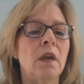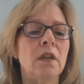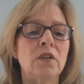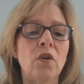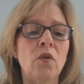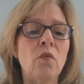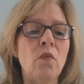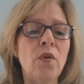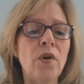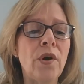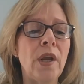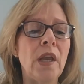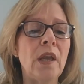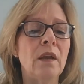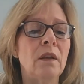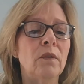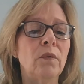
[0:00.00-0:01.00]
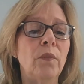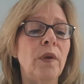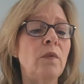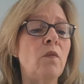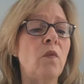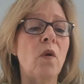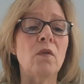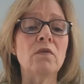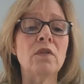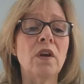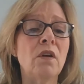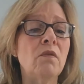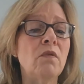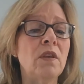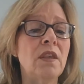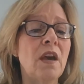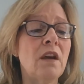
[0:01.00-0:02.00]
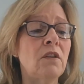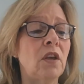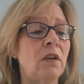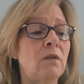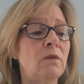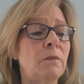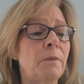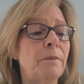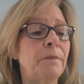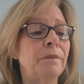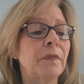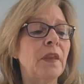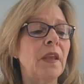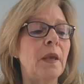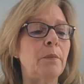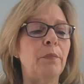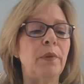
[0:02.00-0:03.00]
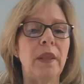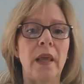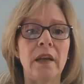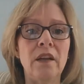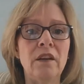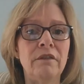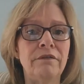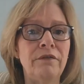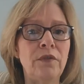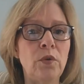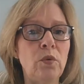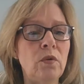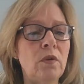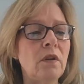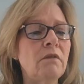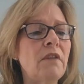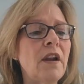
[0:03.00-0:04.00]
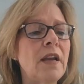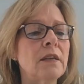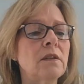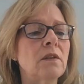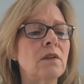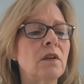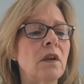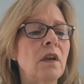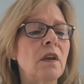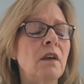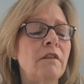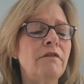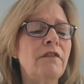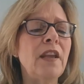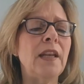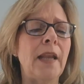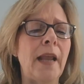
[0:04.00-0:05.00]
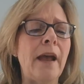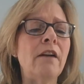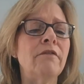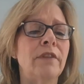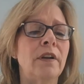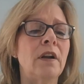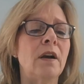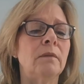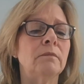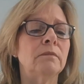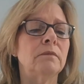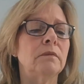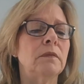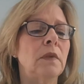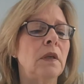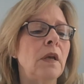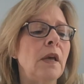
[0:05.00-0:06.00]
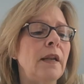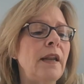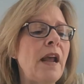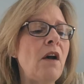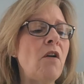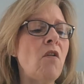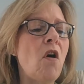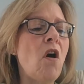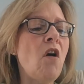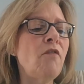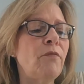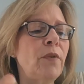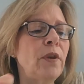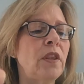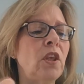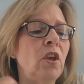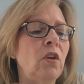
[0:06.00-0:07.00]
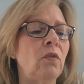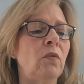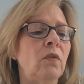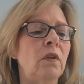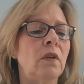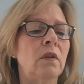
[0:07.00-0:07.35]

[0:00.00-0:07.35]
Don't worry, we won't go without you. Get plenty of food and rest. Feed Calvin up. Now off with you.